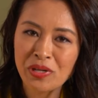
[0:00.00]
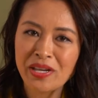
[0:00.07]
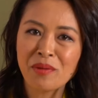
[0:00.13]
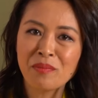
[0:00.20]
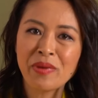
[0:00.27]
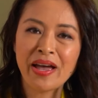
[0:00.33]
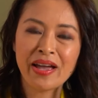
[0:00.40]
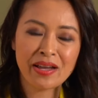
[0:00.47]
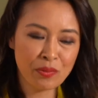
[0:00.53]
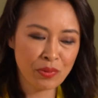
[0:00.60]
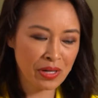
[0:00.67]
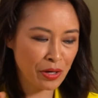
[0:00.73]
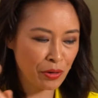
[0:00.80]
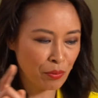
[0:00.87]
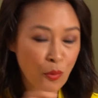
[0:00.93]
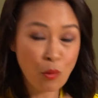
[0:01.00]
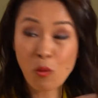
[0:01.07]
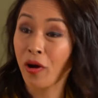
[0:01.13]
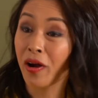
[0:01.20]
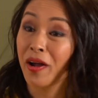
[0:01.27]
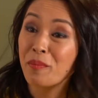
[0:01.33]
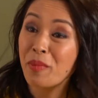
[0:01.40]
come back, I want to hear
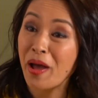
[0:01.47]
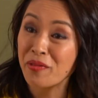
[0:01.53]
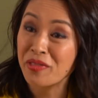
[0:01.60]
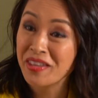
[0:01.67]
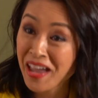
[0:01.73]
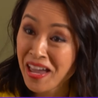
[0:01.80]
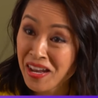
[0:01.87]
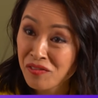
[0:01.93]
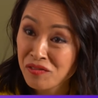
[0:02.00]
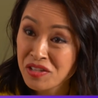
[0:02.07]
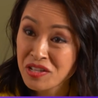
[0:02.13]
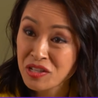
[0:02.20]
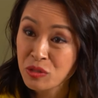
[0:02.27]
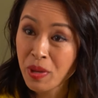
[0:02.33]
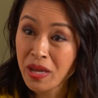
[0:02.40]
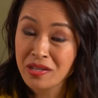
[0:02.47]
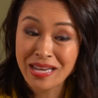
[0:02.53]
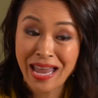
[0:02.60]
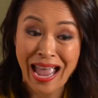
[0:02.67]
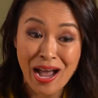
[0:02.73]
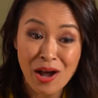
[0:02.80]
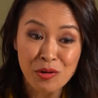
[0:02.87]
more about the NFT space,
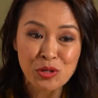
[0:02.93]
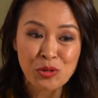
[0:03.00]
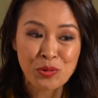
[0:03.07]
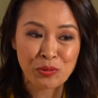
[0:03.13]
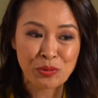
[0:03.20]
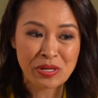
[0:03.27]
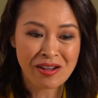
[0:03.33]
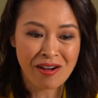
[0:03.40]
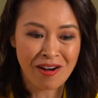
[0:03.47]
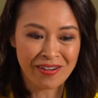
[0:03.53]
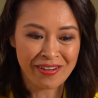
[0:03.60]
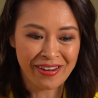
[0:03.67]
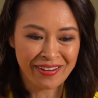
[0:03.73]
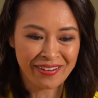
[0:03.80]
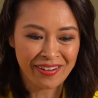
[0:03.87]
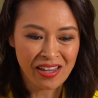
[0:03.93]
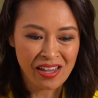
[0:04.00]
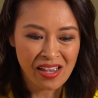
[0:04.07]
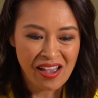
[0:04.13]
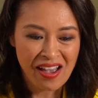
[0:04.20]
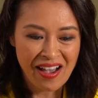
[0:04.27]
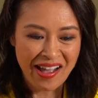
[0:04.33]
how you are regarding
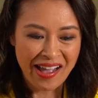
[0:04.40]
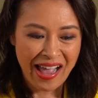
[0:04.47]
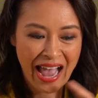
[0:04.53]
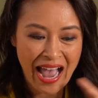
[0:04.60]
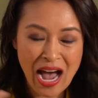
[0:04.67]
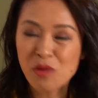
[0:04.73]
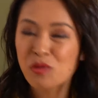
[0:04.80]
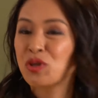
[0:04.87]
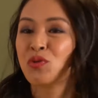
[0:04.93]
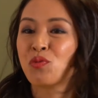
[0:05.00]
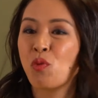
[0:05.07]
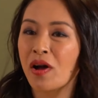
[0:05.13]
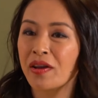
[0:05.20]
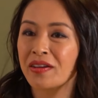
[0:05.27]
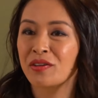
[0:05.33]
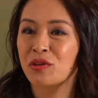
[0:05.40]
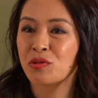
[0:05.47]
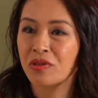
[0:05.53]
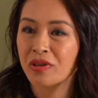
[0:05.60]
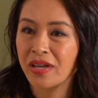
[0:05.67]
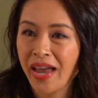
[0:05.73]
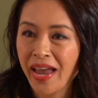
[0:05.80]
how you want to
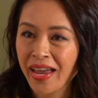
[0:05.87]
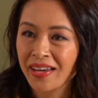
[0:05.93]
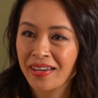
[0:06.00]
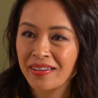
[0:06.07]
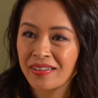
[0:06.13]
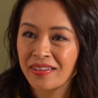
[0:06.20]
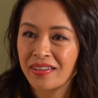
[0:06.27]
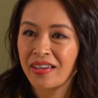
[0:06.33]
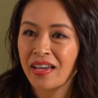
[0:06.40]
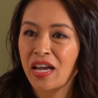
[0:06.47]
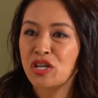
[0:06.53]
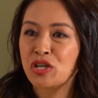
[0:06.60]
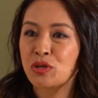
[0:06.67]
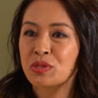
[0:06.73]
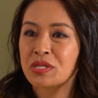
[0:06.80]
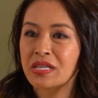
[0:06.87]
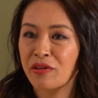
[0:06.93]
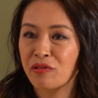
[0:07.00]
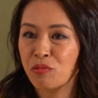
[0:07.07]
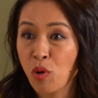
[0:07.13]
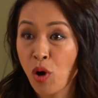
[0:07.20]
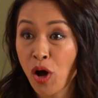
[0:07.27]
create a new set
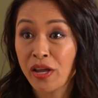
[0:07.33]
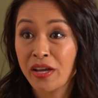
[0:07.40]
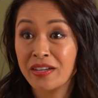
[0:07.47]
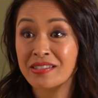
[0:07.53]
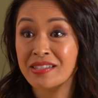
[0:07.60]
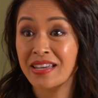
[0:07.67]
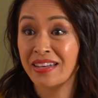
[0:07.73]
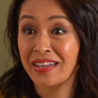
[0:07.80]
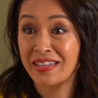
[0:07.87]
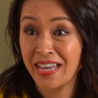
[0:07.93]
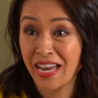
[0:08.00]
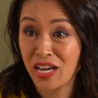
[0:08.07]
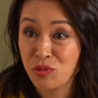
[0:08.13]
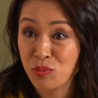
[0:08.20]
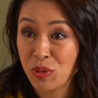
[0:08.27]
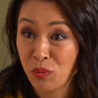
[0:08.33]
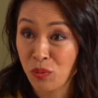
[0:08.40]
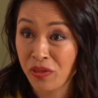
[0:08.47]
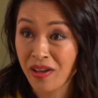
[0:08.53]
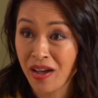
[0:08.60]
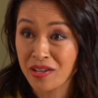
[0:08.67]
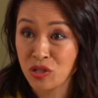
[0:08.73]
of products and engagement
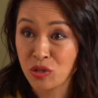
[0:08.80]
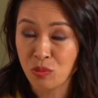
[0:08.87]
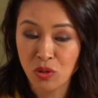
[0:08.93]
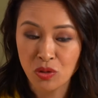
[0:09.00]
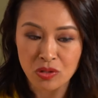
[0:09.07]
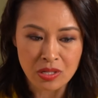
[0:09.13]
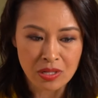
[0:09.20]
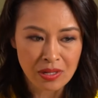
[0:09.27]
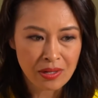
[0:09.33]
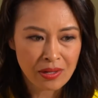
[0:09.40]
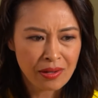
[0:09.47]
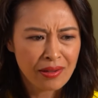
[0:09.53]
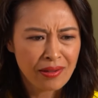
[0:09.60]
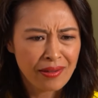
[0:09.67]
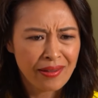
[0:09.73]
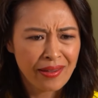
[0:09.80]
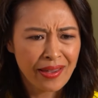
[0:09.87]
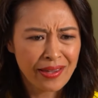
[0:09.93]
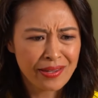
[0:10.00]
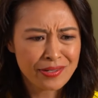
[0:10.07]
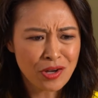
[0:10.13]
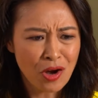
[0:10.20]
with customers.
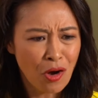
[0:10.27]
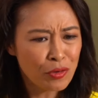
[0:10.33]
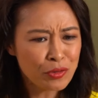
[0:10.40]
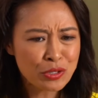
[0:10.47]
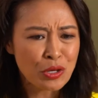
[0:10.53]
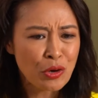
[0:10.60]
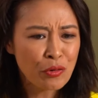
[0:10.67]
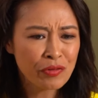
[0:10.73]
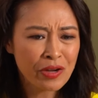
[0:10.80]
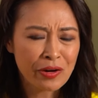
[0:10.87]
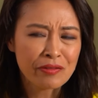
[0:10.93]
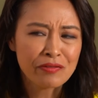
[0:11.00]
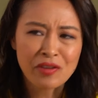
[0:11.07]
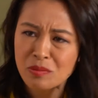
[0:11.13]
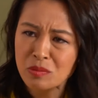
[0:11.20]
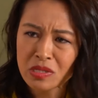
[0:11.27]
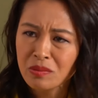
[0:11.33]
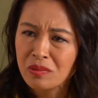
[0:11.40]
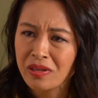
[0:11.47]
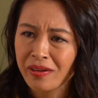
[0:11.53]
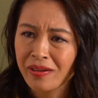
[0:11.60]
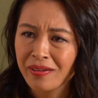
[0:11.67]
And also, very
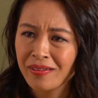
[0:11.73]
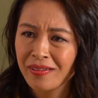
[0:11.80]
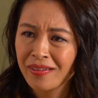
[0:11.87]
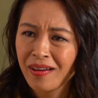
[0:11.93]
famously,